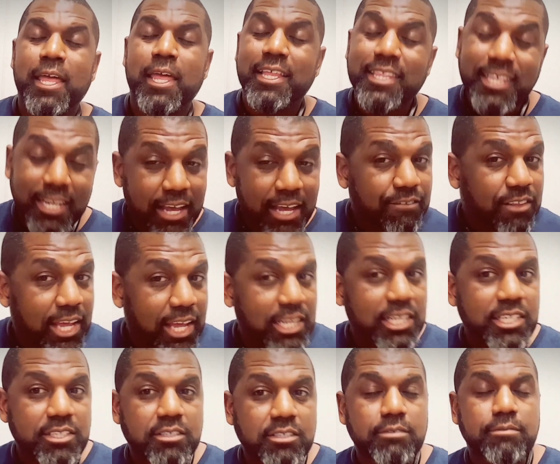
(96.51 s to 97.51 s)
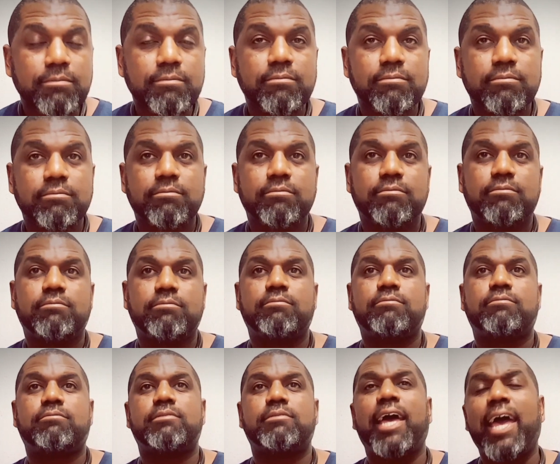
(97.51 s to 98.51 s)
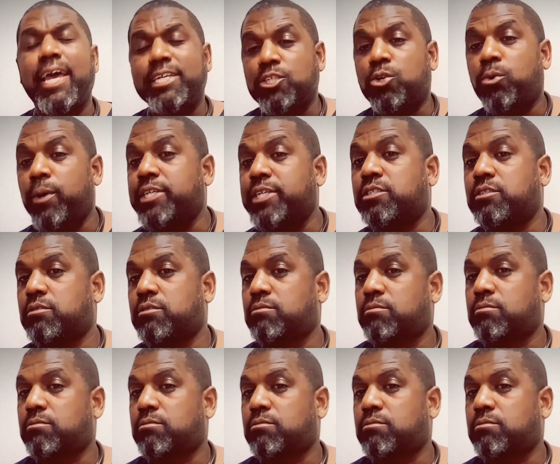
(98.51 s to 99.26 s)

Then after I listen, I ask the question: